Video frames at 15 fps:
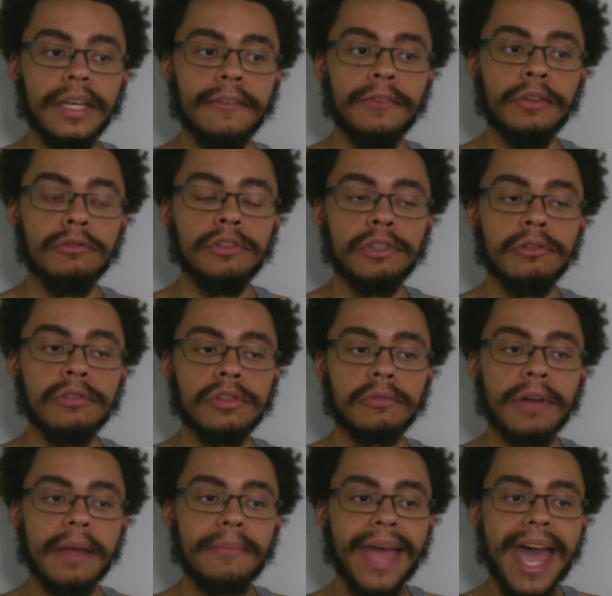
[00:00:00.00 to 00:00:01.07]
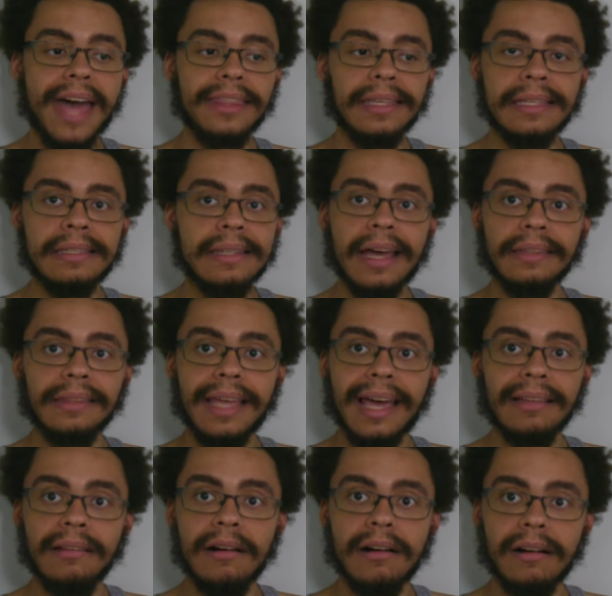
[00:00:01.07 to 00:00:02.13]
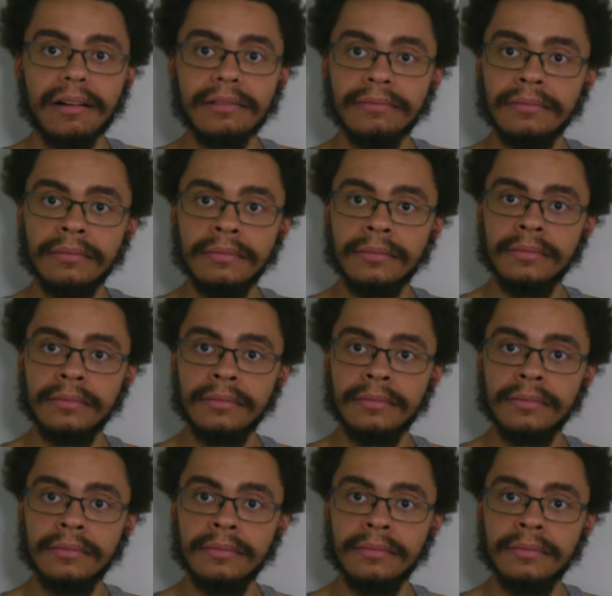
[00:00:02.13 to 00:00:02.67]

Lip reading: if you choose the right path, is not that long.